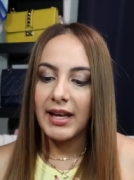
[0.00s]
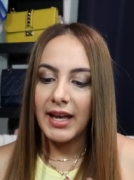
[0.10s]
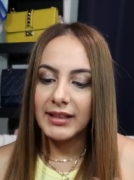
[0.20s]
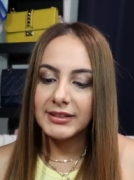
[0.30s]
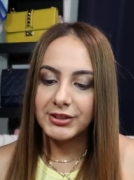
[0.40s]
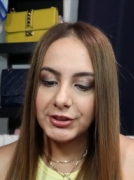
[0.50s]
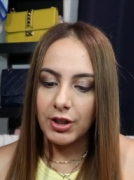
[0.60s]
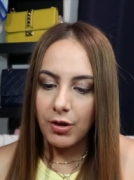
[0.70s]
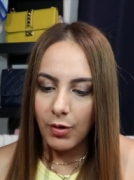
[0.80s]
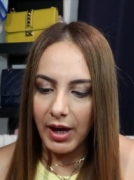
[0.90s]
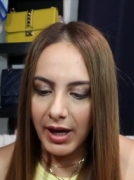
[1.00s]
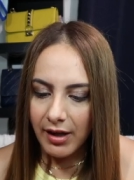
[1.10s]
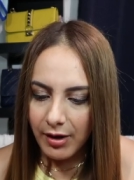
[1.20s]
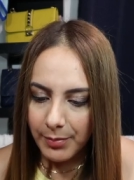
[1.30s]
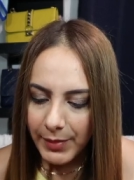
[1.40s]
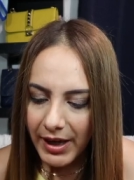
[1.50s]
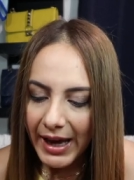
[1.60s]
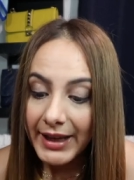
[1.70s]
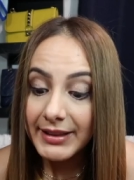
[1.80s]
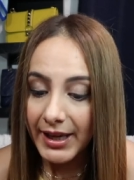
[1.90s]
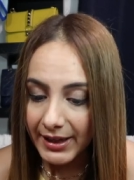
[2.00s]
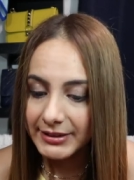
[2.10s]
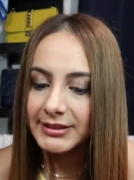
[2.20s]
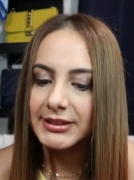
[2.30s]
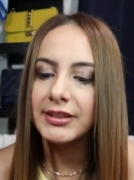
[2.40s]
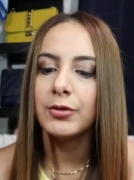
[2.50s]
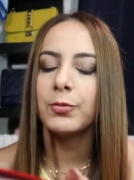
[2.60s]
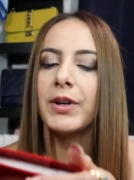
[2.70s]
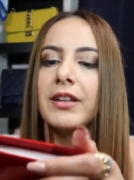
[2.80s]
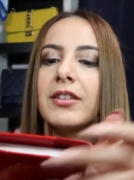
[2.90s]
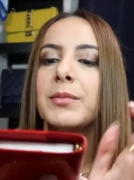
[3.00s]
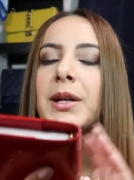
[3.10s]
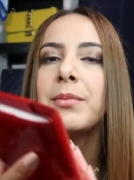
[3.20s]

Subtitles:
And so I can see the wear on my